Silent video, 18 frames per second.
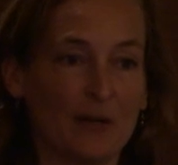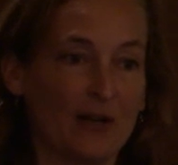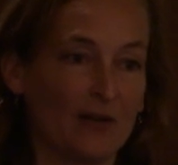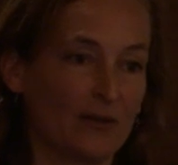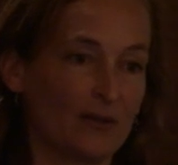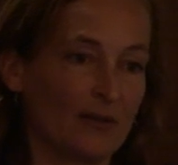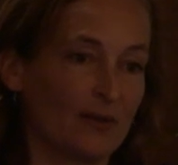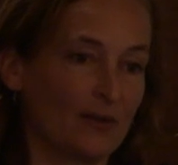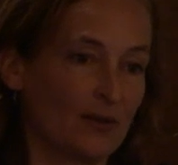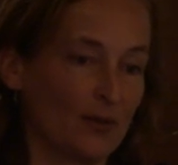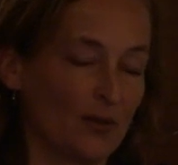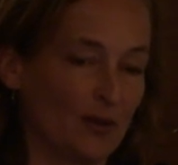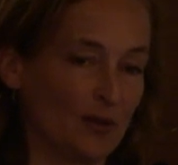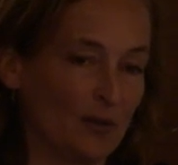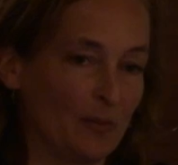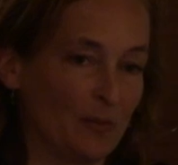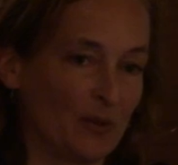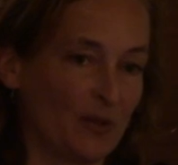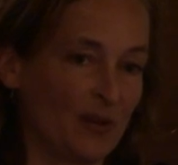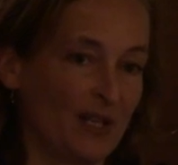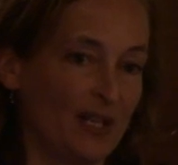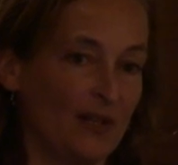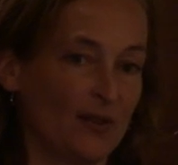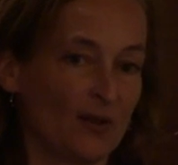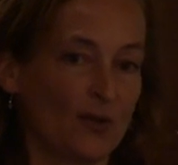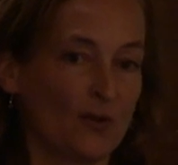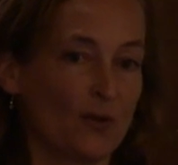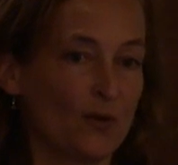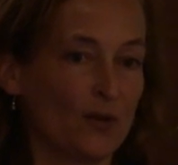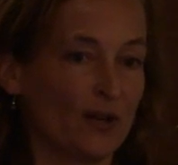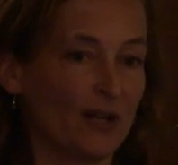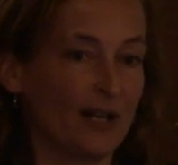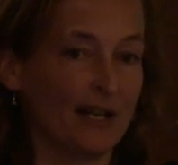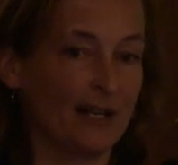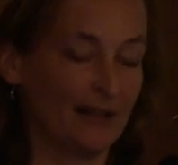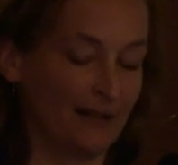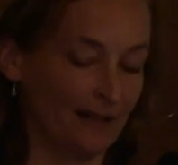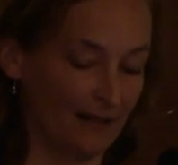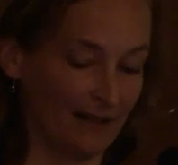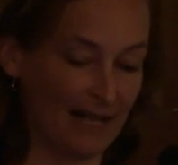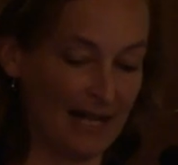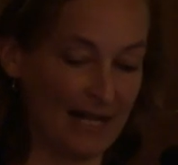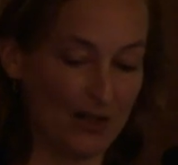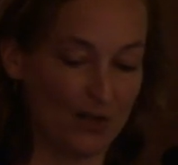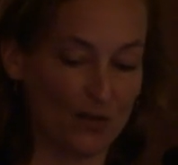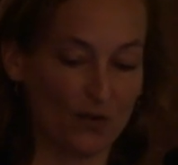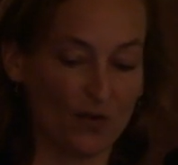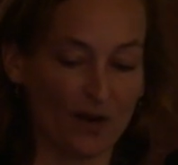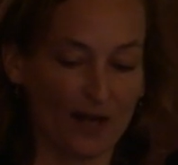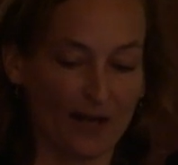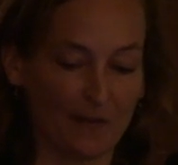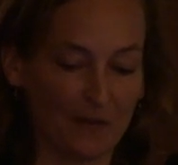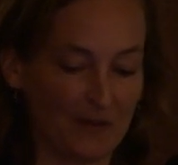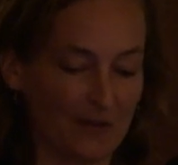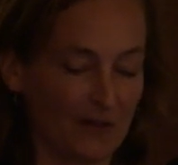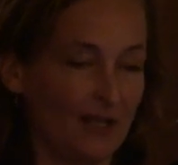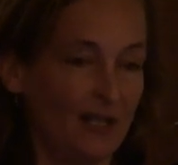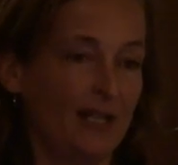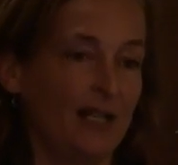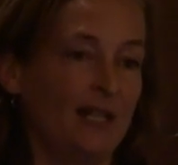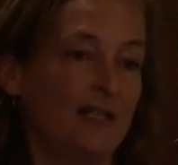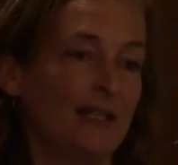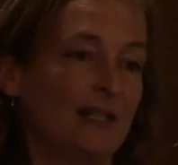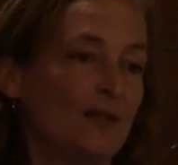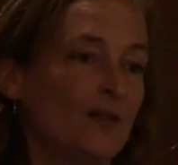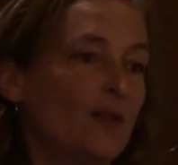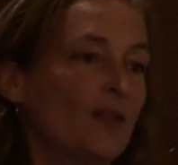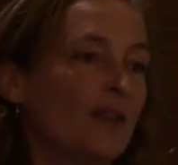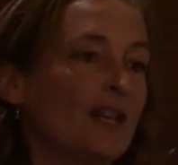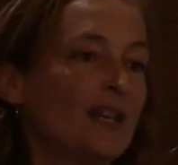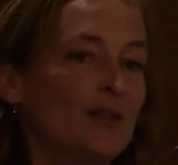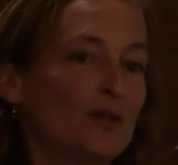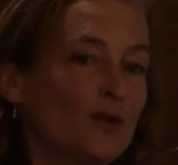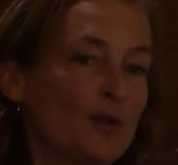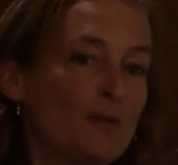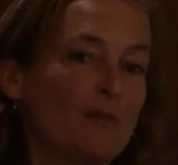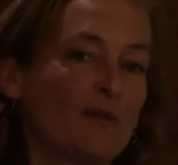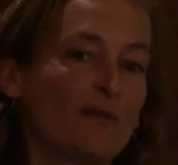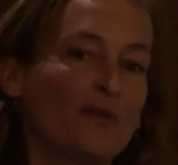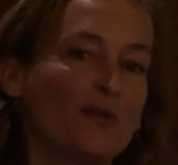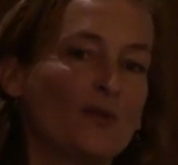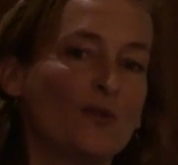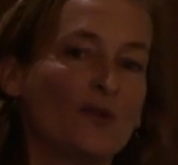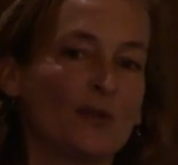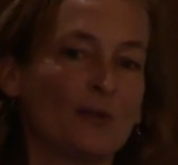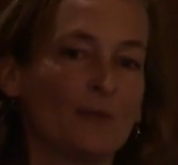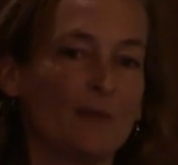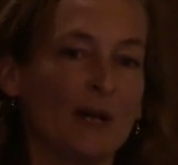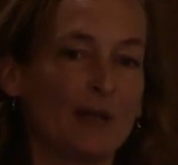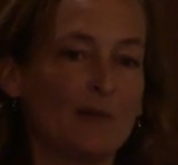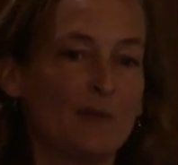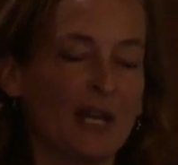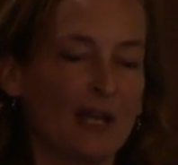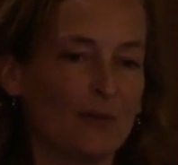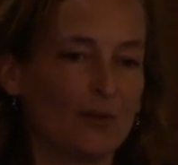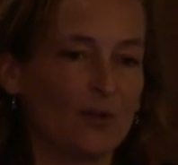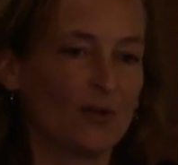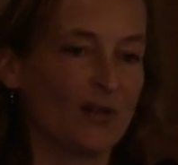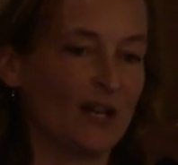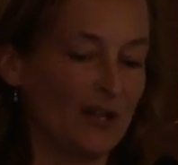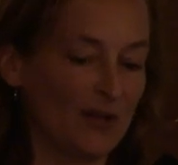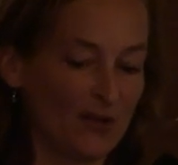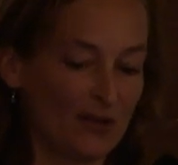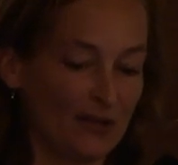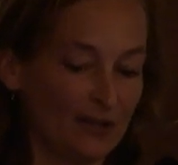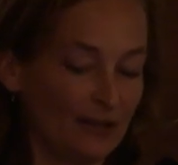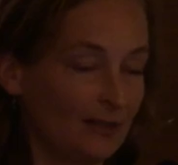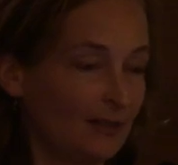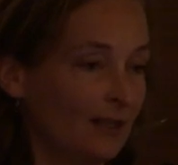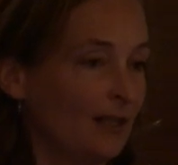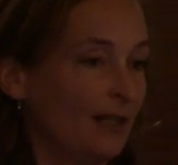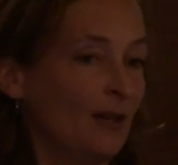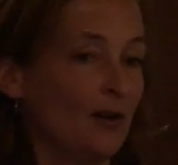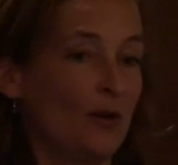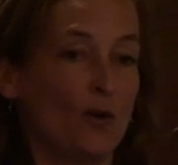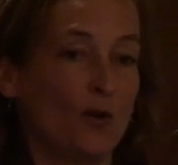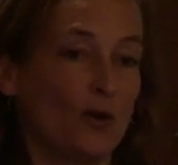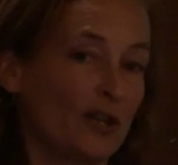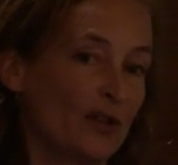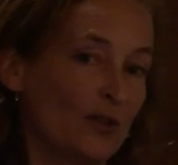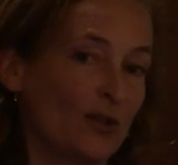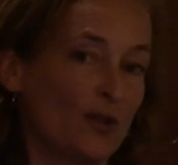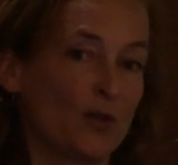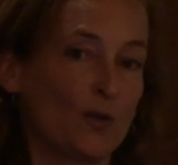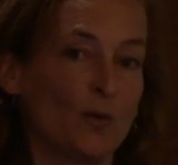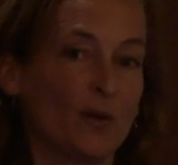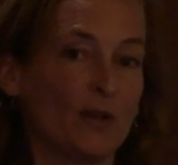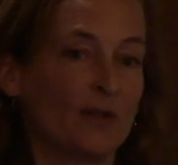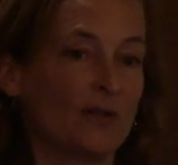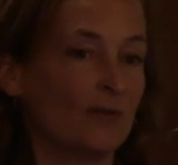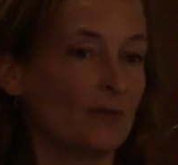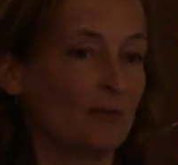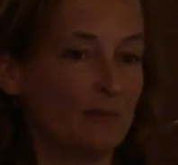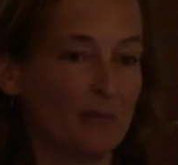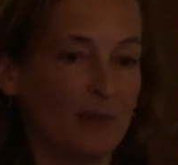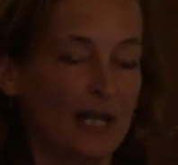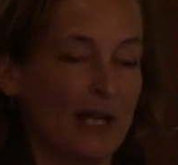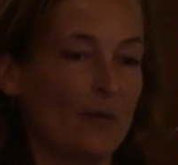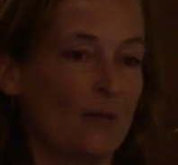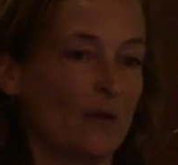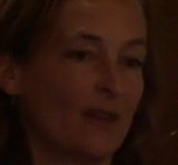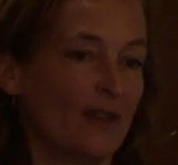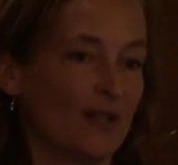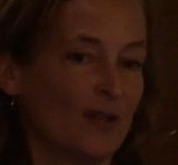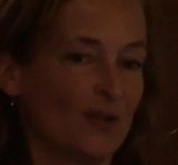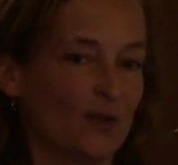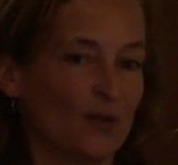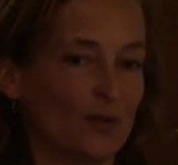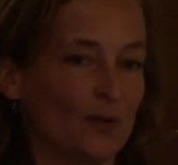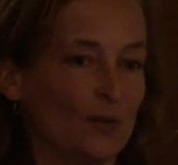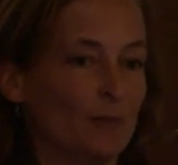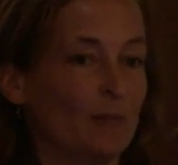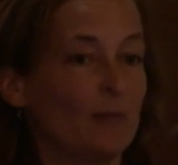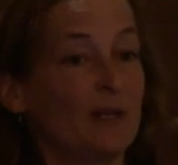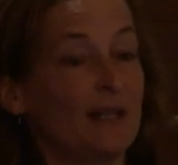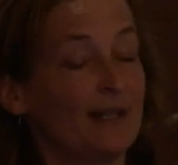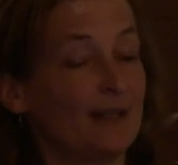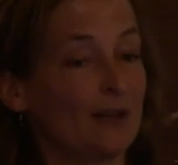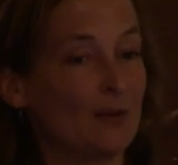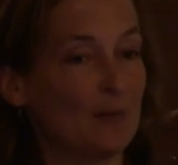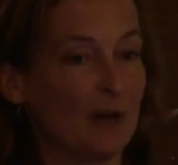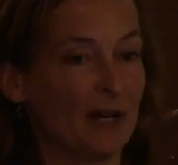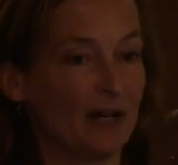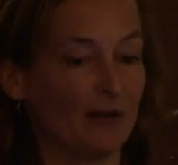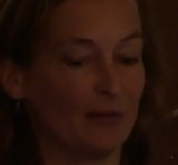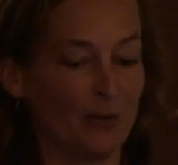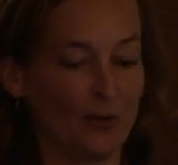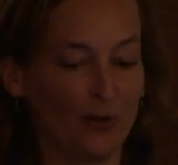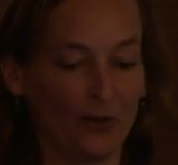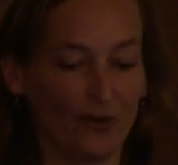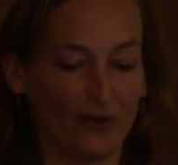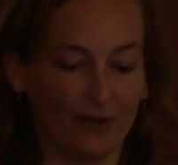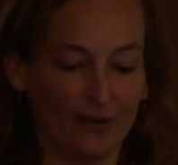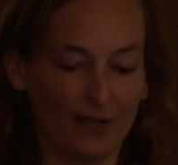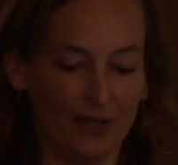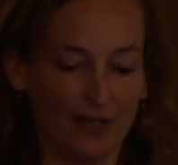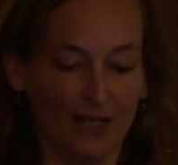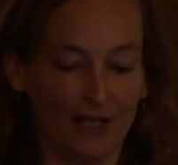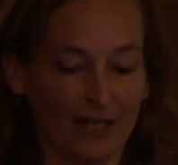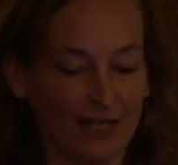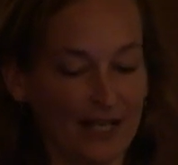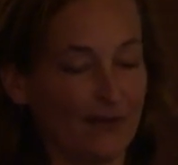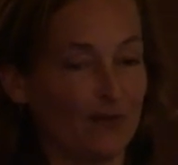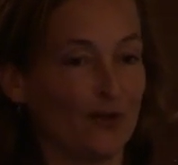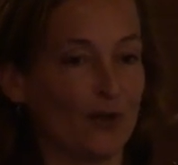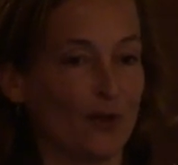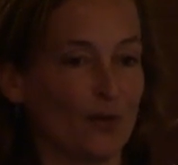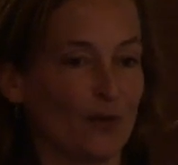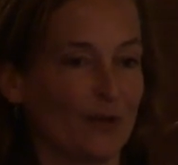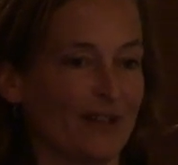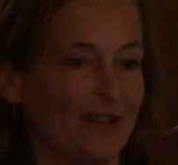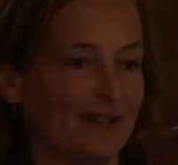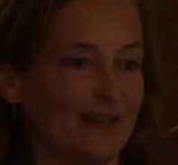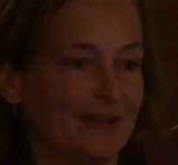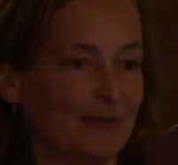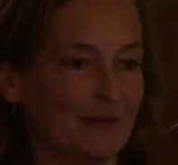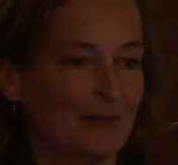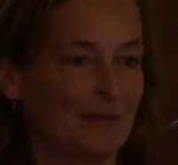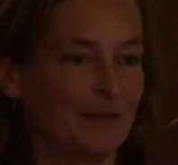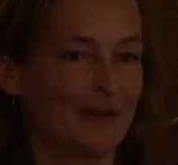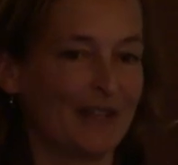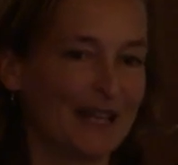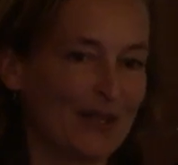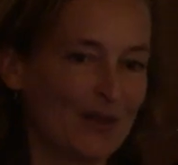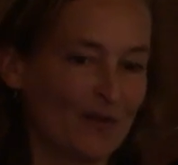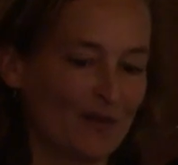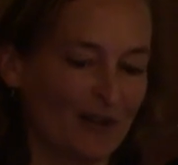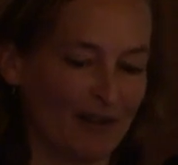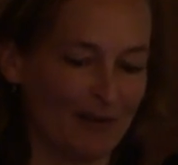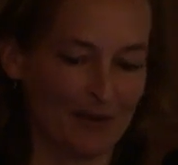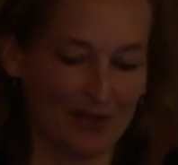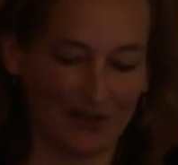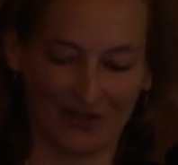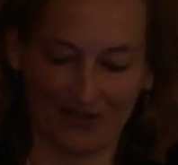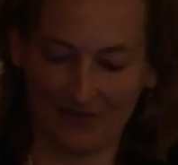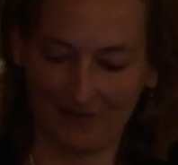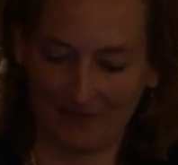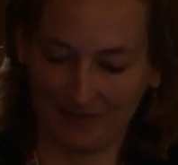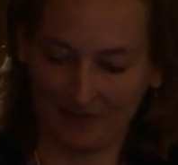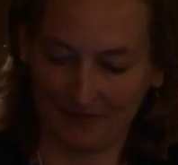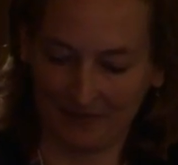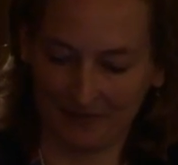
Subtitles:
about certain procedures or angiograms that you think 2D perfusion might be able to answer, or you just want to play with this tool, please come by our booth and have a go with it. Thank you very much.